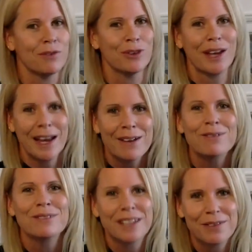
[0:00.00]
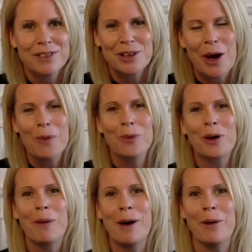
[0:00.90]
If you can't, give us a call and we'll
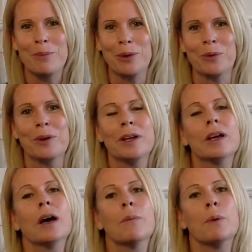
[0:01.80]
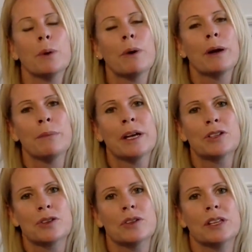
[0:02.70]
come help you. But we want to make
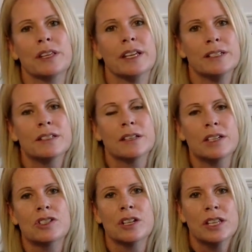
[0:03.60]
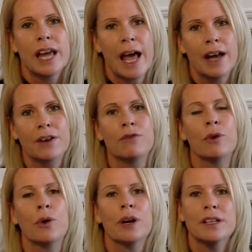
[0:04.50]
sure that the insulation in the attic
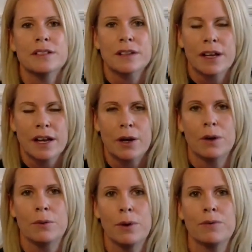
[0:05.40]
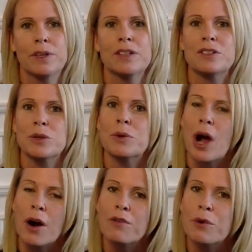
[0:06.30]
floor is equivalent to an
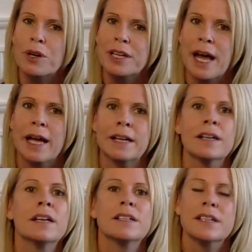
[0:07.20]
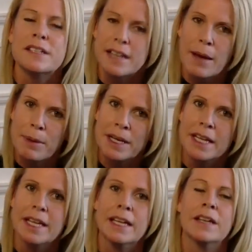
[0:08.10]
R49 to stop any
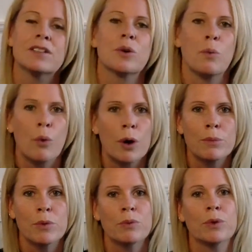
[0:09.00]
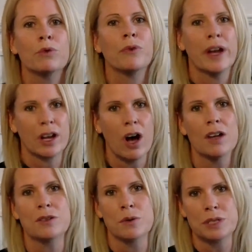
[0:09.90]
heat, to warm the roof and
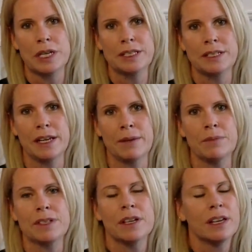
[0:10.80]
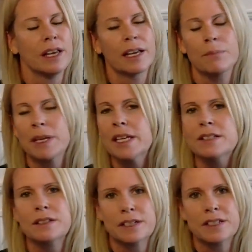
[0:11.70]
cause those ice dams. It can be
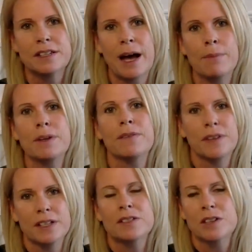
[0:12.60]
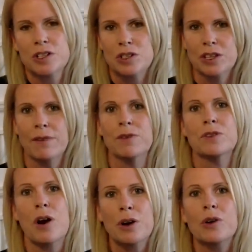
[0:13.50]
easily stopped if the insulation levels
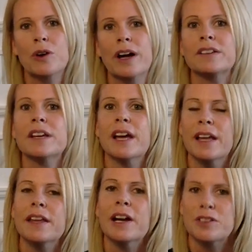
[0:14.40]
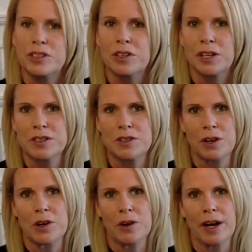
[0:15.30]
are correct and the air sealing is
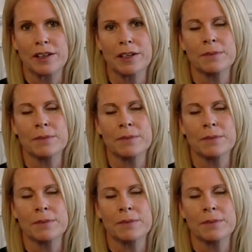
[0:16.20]
done correctly.